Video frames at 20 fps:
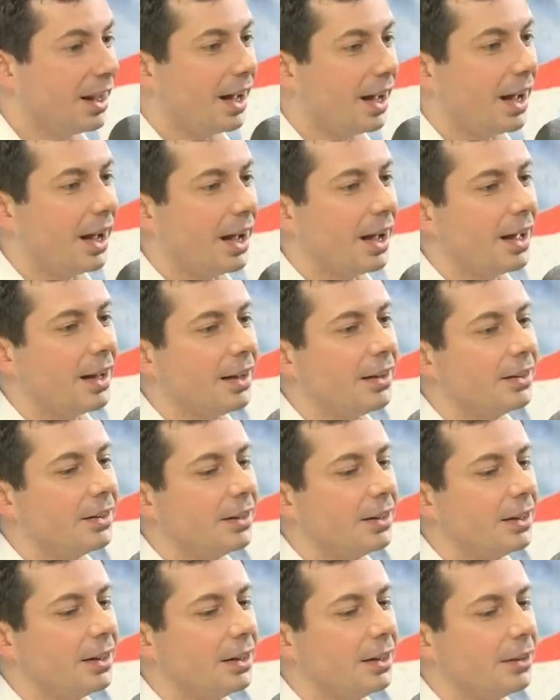And
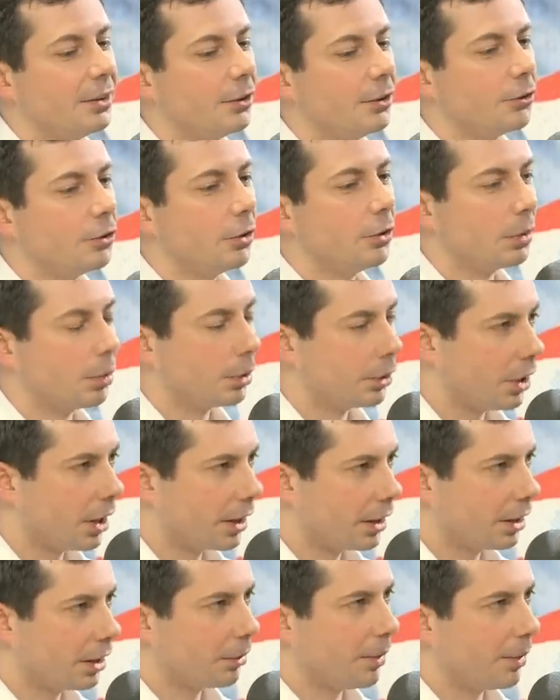uh, the sooner we're
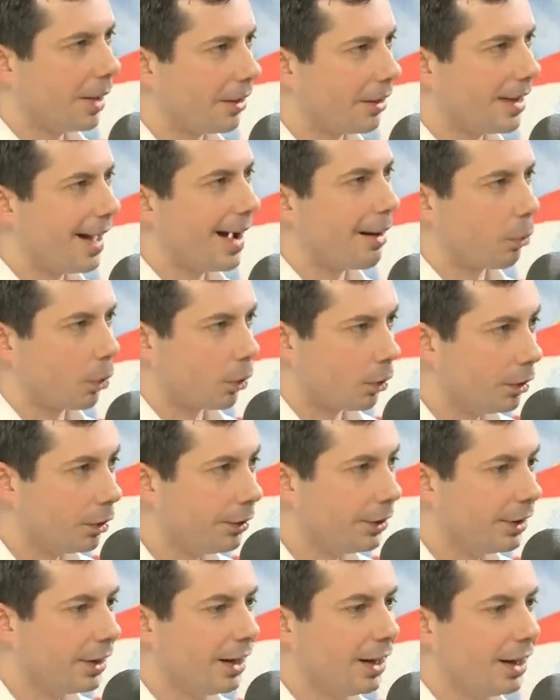talking about that
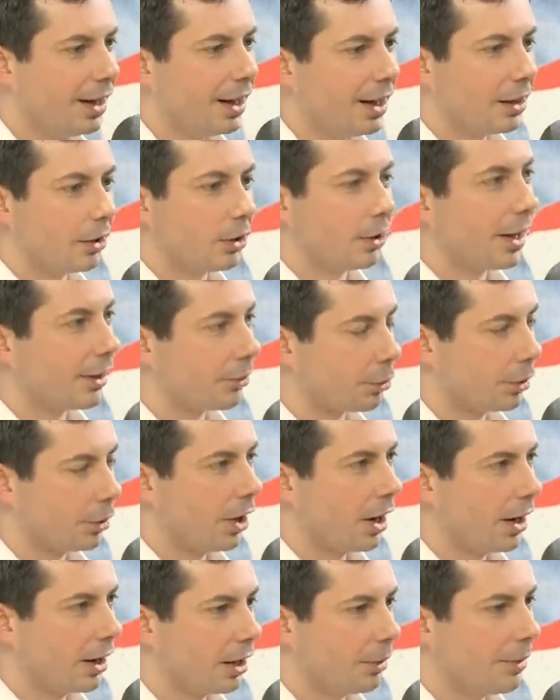world and the less we're
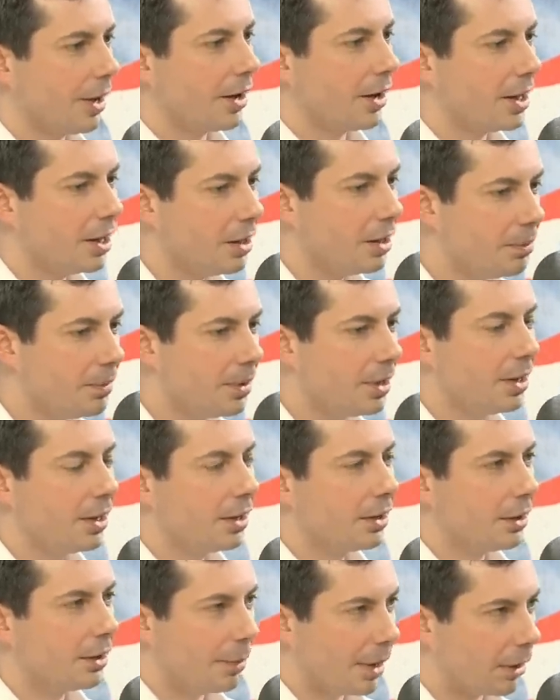talking about him,
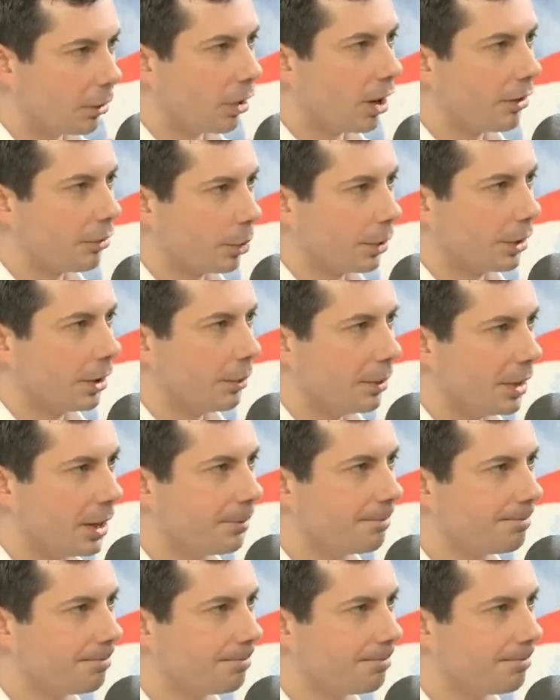the better off we're going to be.